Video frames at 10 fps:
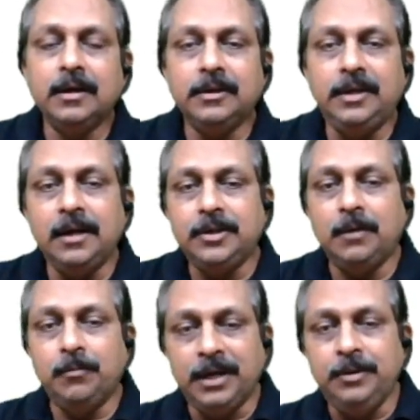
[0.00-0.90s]
Delta
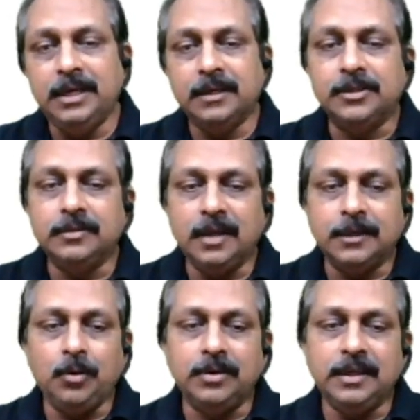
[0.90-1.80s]
variants.
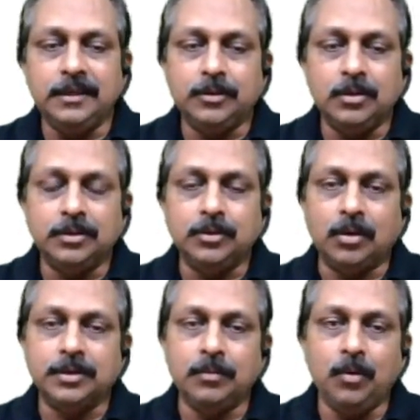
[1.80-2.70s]
That's what the editorial
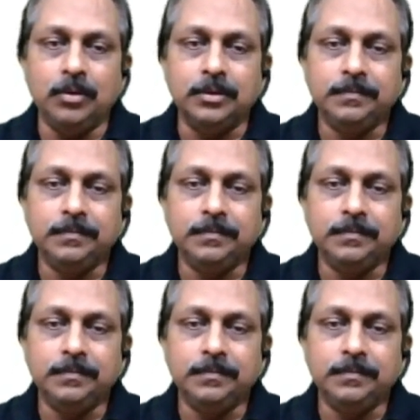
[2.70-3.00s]
talks about.